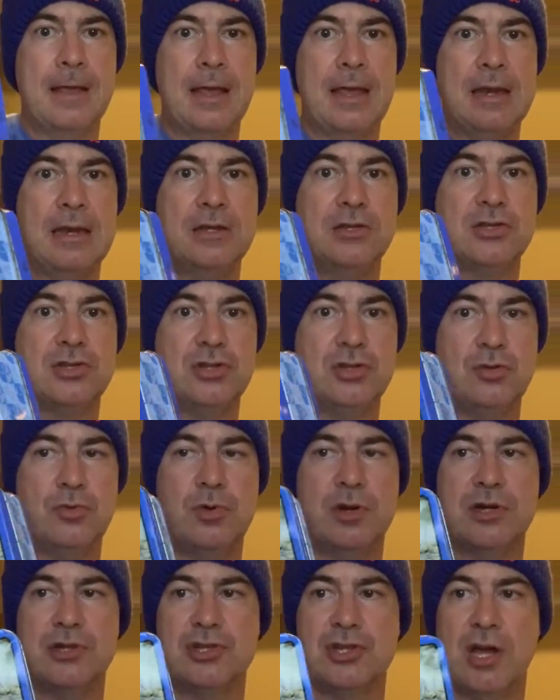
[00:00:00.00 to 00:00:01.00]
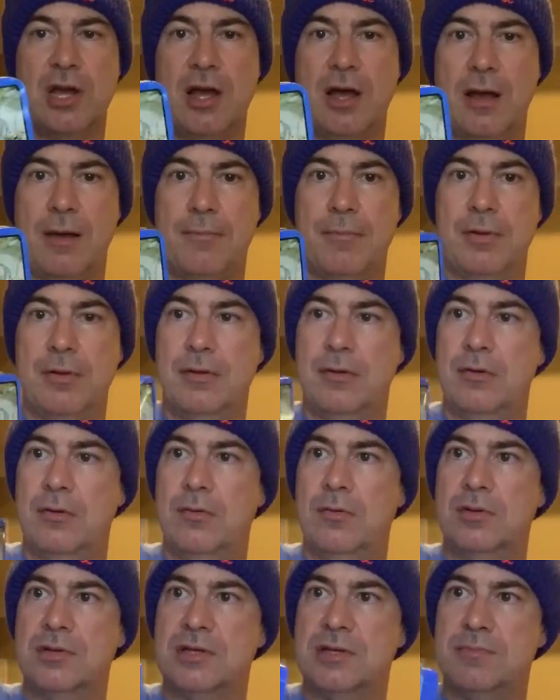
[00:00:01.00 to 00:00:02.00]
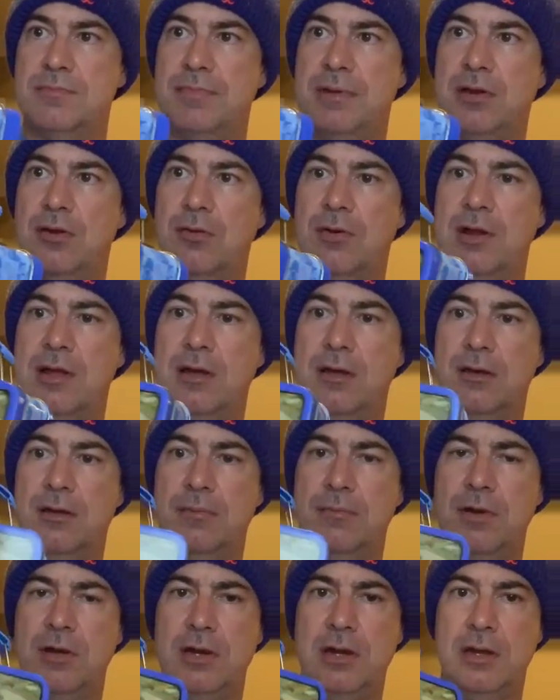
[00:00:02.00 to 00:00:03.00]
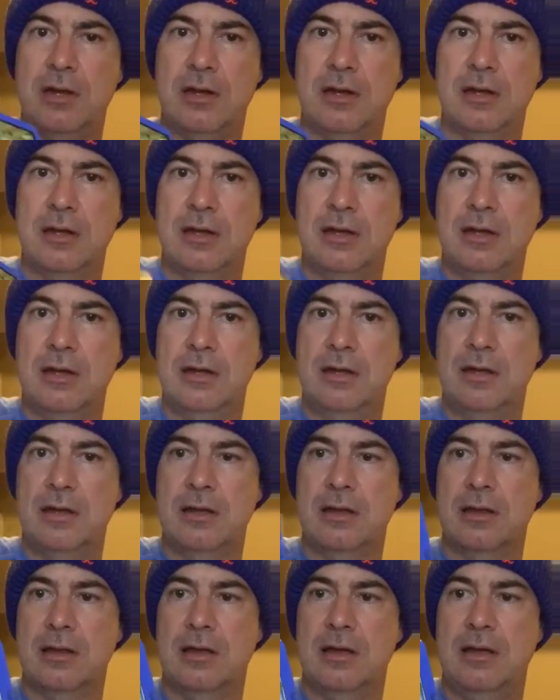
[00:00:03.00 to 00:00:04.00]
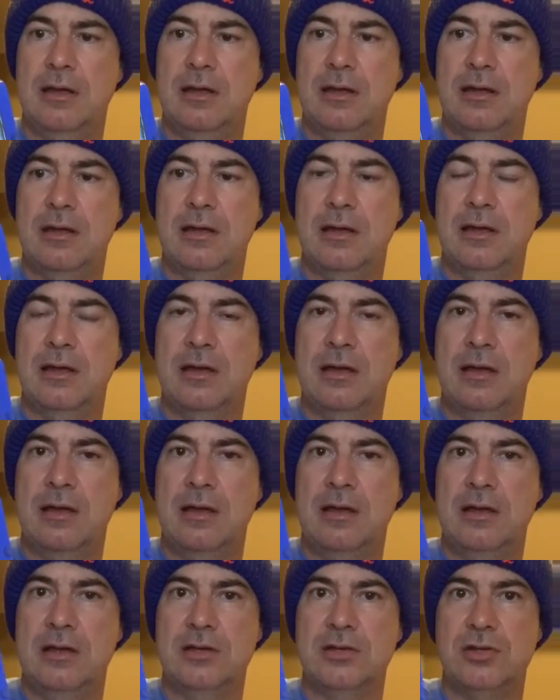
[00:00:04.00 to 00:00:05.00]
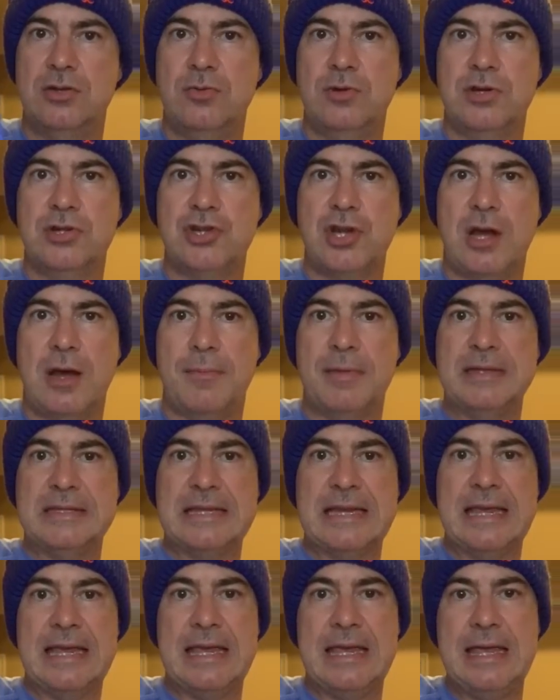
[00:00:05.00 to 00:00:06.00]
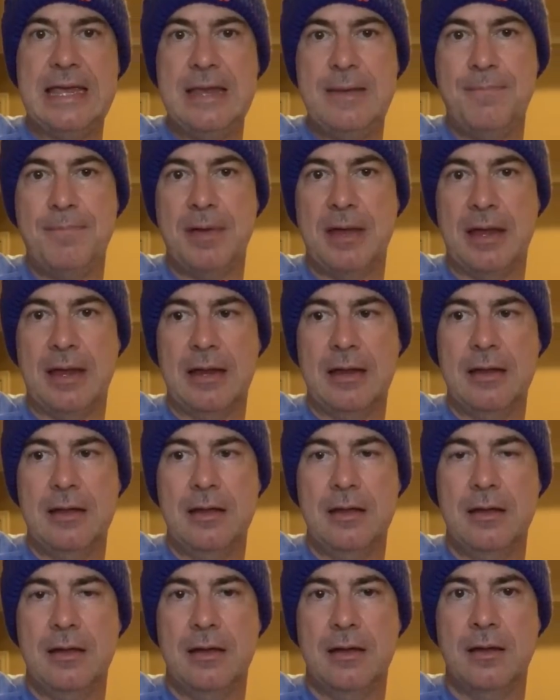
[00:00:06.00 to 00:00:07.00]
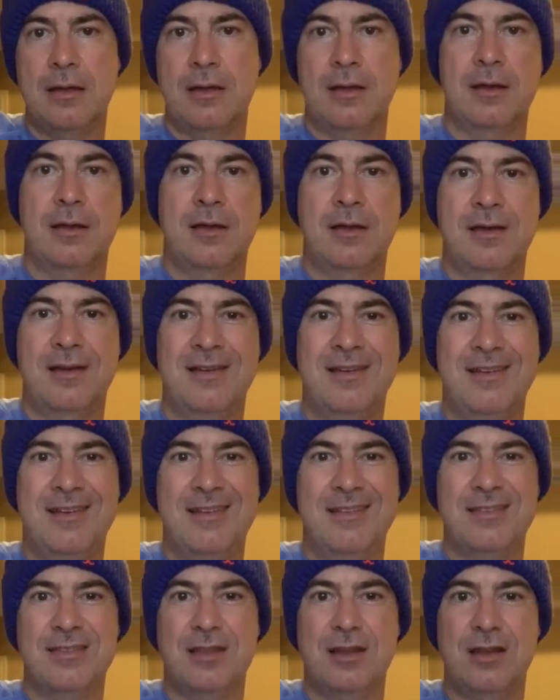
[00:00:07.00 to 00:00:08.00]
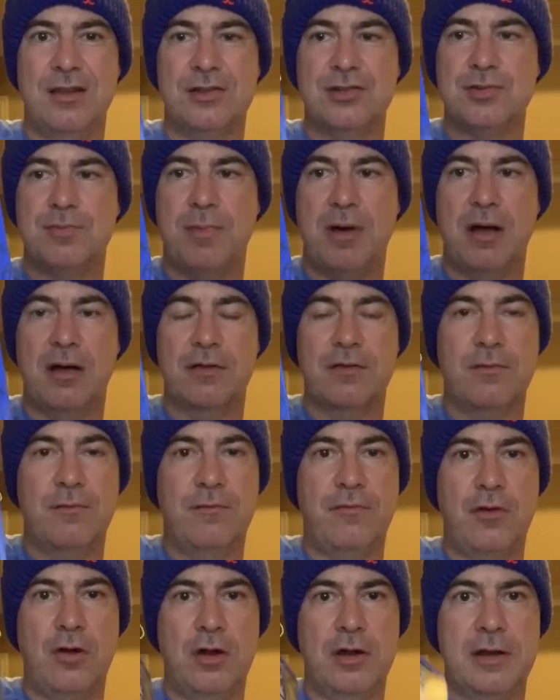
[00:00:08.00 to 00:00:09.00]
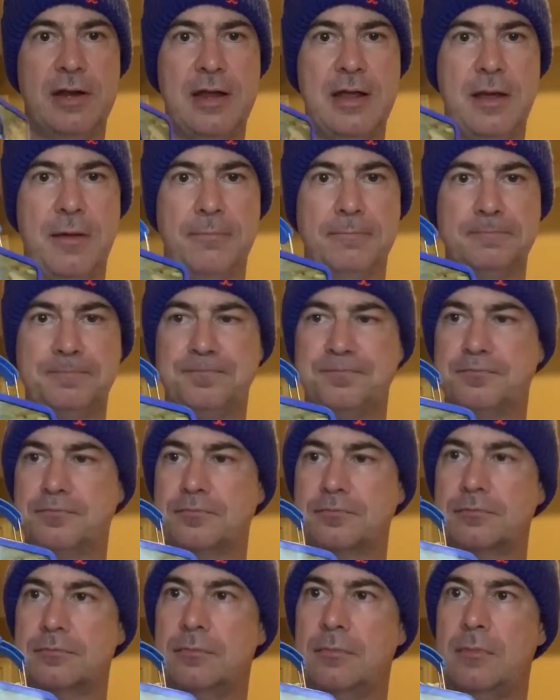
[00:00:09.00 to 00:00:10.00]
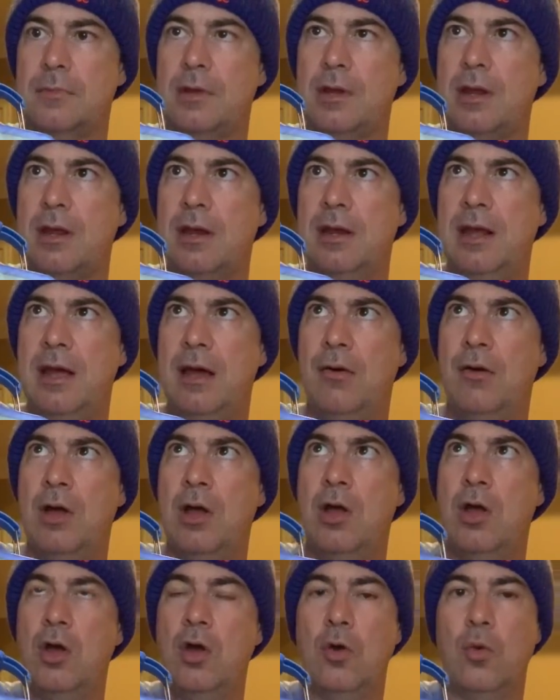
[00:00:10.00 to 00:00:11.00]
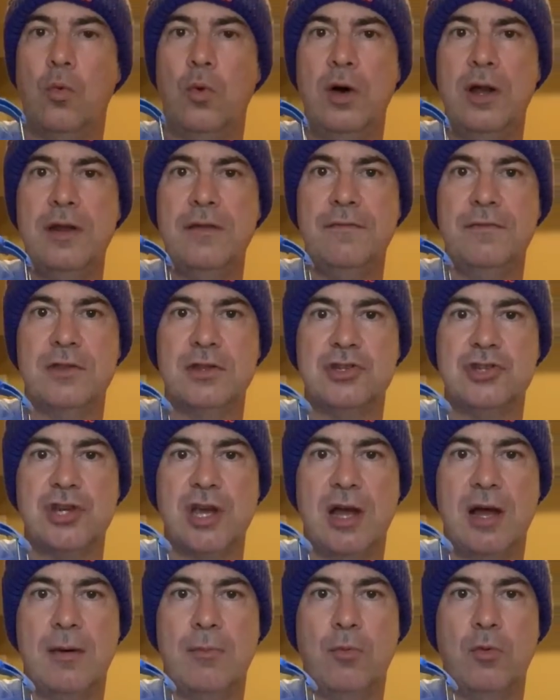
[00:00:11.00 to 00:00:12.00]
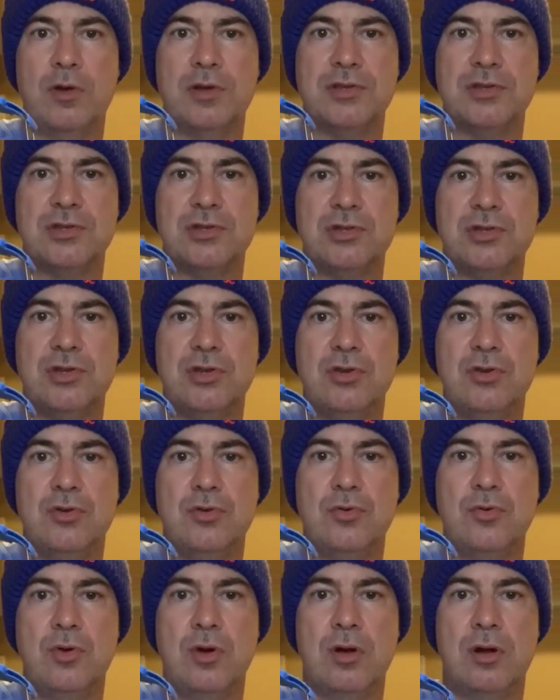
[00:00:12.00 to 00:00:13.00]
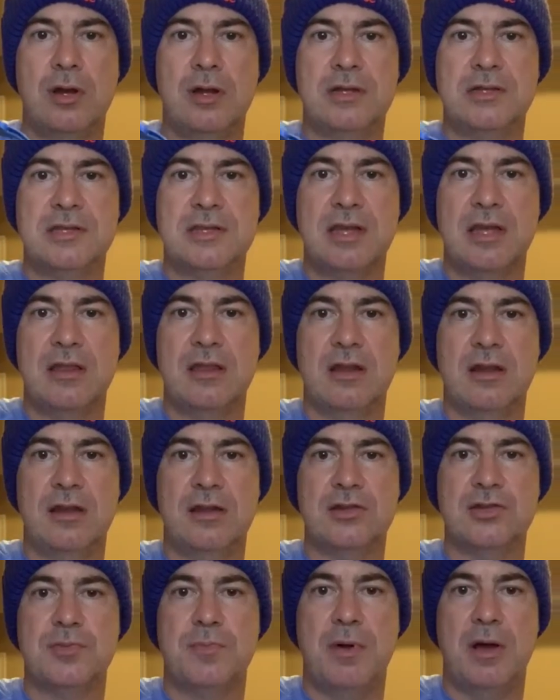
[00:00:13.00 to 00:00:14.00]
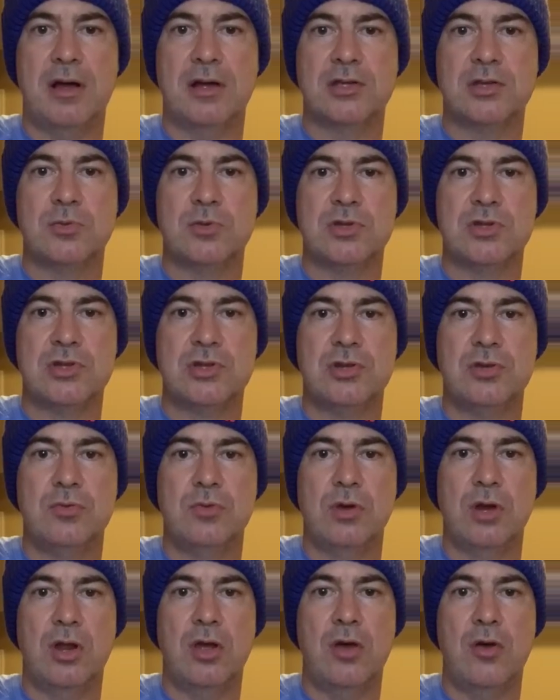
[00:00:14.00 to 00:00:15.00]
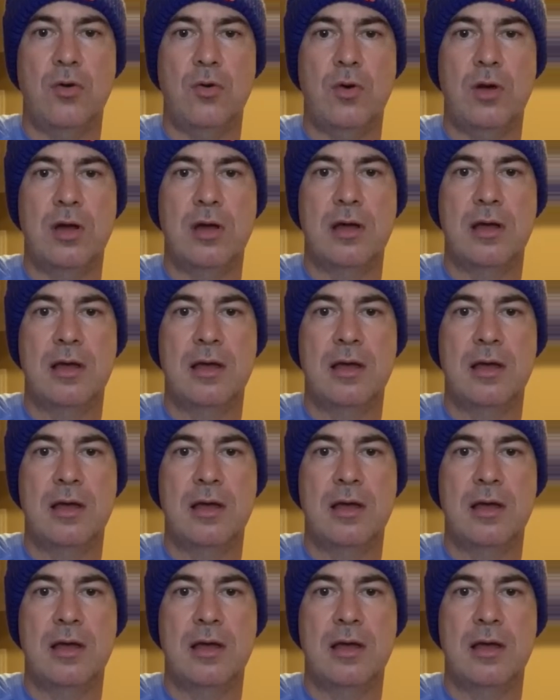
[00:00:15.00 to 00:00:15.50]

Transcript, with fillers: and it's doing a job. Spin around, huh, buddy? Okay. It's doing a job. It's keeping the lunchbox from falling down. Now, what if the job was to let's say the lunchbox was too low